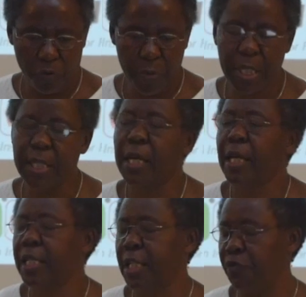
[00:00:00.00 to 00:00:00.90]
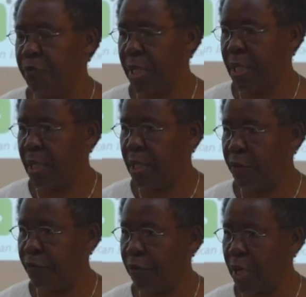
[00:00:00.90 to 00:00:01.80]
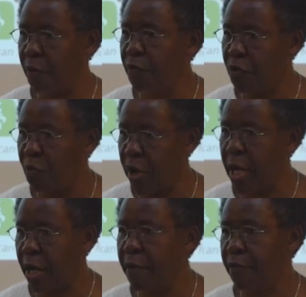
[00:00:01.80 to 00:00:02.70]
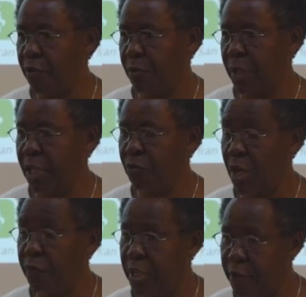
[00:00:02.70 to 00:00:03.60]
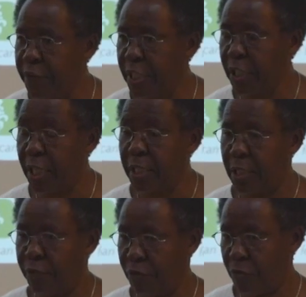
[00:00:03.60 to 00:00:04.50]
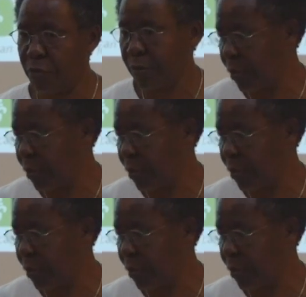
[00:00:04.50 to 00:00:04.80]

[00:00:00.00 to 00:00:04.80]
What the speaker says: To me, it's an achievement if you come from where I come from, that we have a different culture from